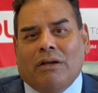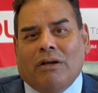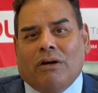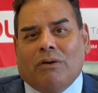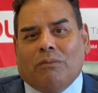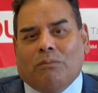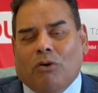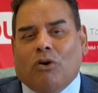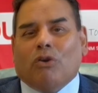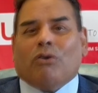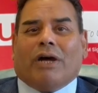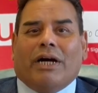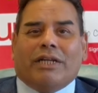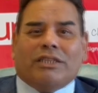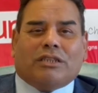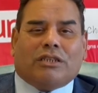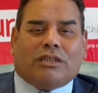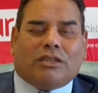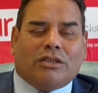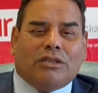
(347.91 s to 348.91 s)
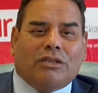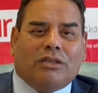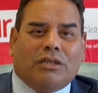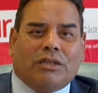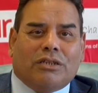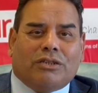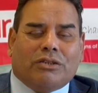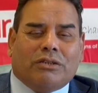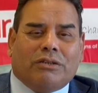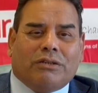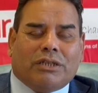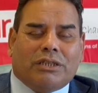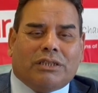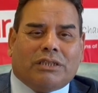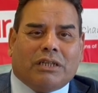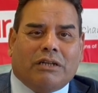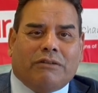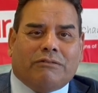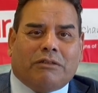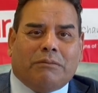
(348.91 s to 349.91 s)
more right to the
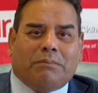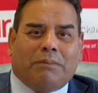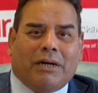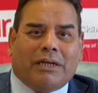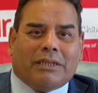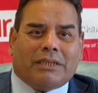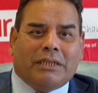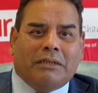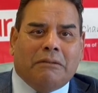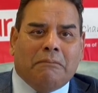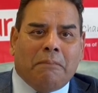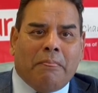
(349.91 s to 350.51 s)
Conservative Party.